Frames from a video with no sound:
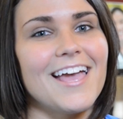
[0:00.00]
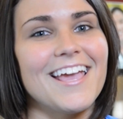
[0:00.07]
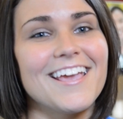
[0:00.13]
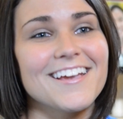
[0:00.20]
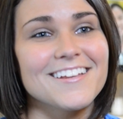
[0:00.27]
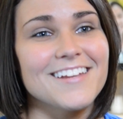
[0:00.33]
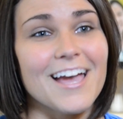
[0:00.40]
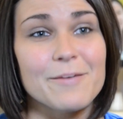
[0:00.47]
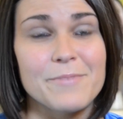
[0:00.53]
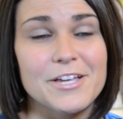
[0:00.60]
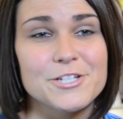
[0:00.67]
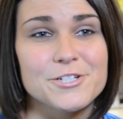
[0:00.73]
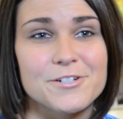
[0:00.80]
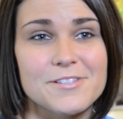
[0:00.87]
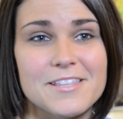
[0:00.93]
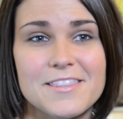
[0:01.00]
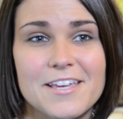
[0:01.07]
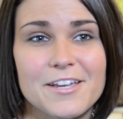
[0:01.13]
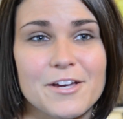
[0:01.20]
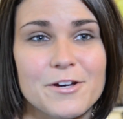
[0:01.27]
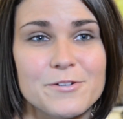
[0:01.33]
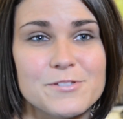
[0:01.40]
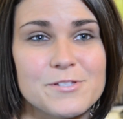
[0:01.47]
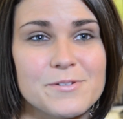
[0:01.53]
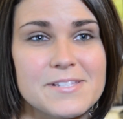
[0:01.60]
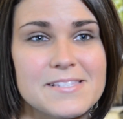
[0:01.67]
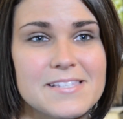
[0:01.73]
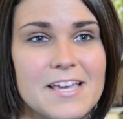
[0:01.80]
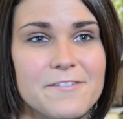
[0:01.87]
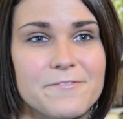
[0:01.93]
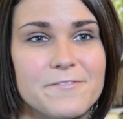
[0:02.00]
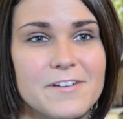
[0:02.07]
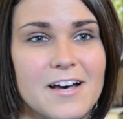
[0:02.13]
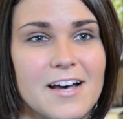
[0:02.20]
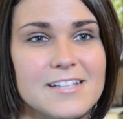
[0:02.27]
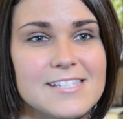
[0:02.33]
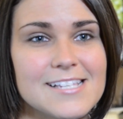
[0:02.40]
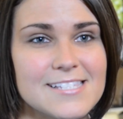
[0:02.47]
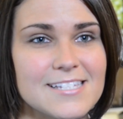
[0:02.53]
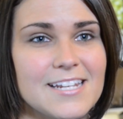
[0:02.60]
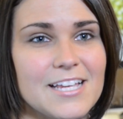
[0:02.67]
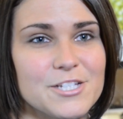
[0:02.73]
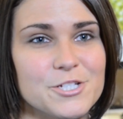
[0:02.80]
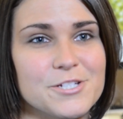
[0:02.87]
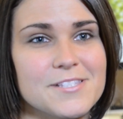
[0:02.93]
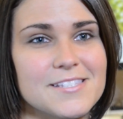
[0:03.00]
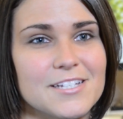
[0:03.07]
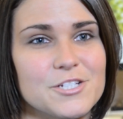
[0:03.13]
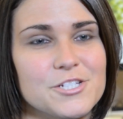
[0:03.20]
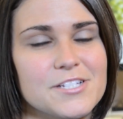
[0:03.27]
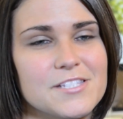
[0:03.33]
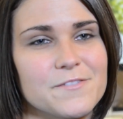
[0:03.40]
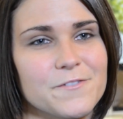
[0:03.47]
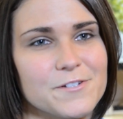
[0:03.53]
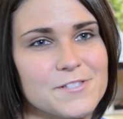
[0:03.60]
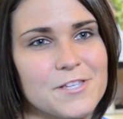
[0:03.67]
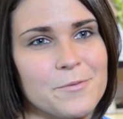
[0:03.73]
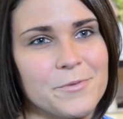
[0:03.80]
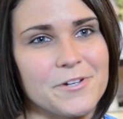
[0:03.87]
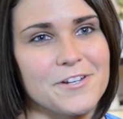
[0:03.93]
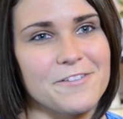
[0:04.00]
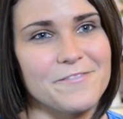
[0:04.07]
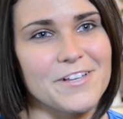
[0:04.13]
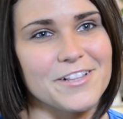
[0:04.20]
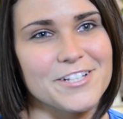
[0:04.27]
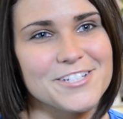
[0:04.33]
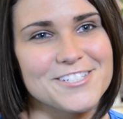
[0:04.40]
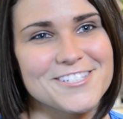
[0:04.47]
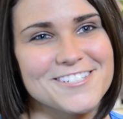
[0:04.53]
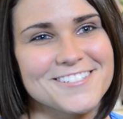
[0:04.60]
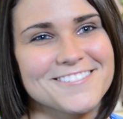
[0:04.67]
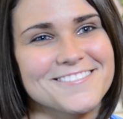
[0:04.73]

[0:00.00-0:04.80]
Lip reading: and I make sure that they go to a safe destination such as First Community Village.